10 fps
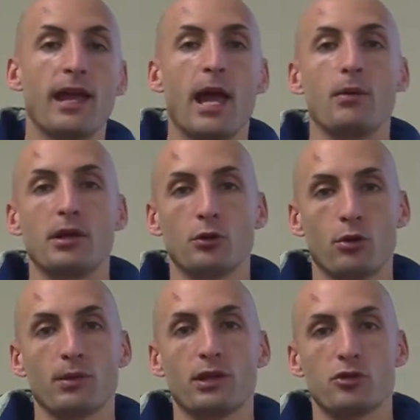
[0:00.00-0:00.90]
and we can
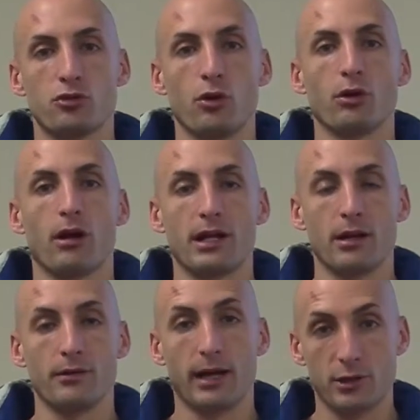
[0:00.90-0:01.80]
normally control
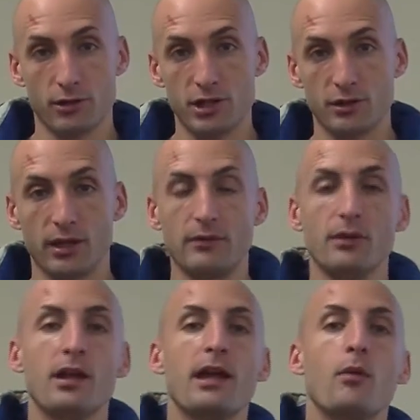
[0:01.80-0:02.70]
our hydration level.